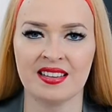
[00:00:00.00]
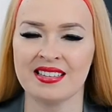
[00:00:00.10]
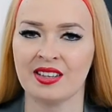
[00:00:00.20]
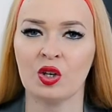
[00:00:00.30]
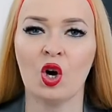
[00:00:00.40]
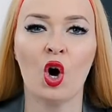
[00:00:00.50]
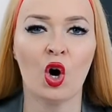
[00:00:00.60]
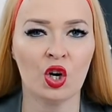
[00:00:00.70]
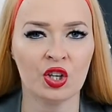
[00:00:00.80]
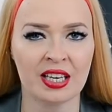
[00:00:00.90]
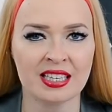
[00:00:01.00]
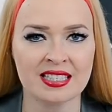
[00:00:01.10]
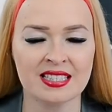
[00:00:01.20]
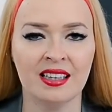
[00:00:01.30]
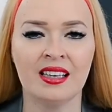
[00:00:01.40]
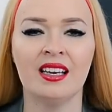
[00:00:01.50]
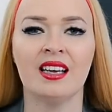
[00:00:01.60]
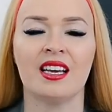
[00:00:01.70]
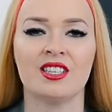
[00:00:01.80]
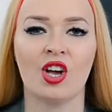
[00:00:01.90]
These are not holders.
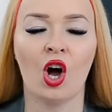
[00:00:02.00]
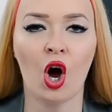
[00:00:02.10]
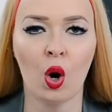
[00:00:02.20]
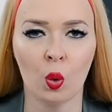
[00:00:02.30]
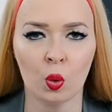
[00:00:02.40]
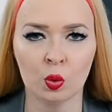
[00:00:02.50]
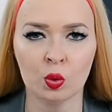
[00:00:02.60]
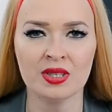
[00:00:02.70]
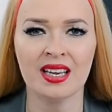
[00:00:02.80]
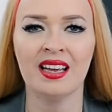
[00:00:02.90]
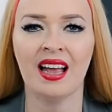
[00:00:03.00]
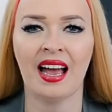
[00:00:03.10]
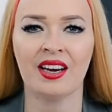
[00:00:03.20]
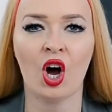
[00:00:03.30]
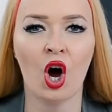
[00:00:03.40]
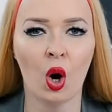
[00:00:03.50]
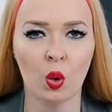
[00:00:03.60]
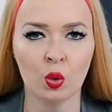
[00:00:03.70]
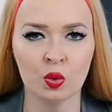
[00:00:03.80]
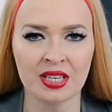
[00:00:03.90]
It's hold and
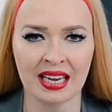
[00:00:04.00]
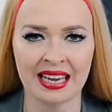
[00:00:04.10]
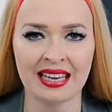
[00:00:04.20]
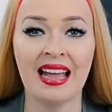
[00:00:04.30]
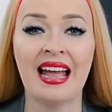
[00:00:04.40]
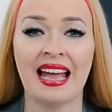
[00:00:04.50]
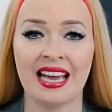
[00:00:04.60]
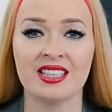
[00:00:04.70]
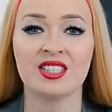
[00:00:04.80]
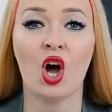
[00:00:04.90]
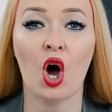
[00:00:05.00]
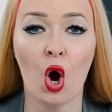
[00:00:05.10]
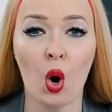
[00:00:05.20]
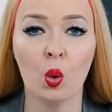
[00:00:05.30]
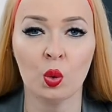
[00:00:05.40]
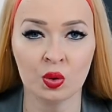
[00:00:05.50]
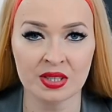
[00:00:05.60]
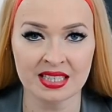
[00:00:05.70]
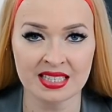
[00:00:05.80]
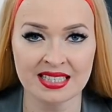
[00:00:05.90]
holding, hence
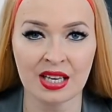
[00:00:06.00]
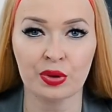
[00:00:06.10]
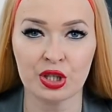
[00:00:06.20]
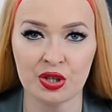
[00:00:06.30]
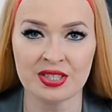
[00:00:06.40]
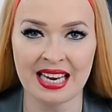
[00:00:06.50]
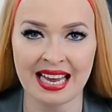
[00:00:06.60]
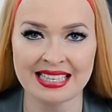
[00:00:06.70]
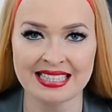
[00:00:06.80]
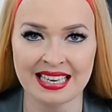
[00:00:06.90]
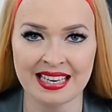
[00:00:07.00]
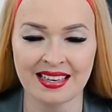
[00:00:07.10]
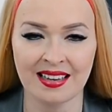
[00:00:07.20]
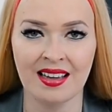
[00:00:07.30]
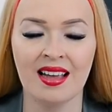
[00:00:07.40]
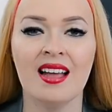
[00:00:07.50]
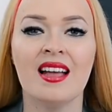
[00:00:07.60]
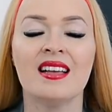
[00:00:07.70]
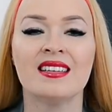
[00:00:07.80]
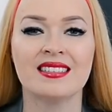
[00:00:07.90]
holders and reduced ending.
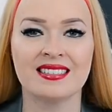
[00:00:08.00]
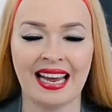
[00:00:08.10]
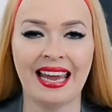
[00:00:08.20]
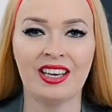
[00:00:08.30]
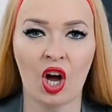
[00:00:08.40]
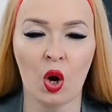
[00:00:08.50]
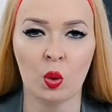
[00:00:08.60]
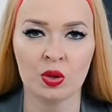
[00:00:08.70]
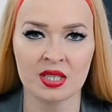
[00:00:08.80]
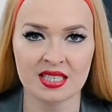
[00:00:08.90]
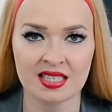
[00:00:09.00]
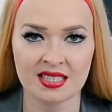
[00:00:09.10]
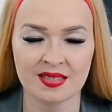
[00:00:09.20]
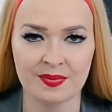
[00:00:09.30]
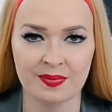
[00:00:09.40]
Stakeholders.